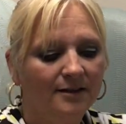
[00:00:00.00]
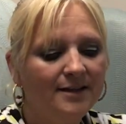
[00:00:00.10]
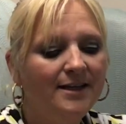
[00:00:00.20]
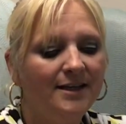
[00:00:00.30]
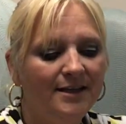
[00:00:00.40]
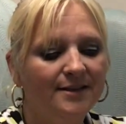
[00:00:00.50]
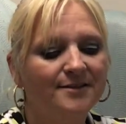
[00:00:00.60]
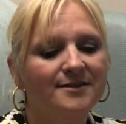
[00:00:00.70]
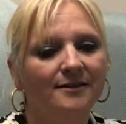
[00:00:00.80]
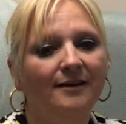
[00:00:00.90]
He
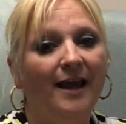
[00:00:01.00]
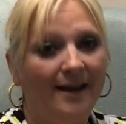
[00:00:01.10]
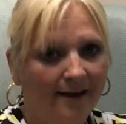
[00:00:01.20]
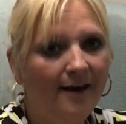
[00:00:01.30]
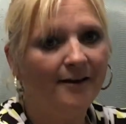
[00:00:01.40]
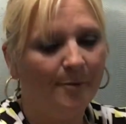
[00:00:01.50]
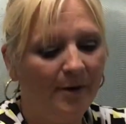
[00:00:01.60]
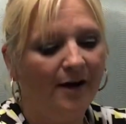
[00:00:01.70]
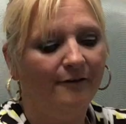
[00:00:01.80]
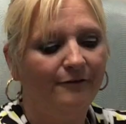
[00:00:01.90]
is a cut
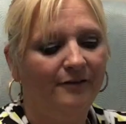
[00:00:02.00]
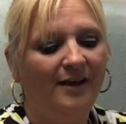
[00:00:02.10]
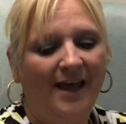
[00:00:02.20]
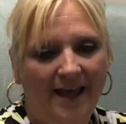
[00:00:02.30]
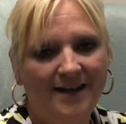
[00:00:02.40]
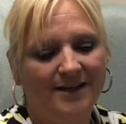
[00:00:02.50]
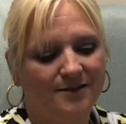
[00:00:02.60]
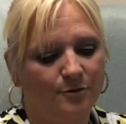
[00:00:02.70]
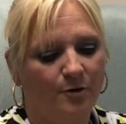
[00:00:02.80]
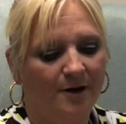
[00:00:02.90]
above any
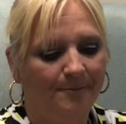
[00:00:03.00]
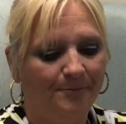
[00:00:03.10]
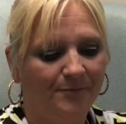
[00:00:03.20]
storm.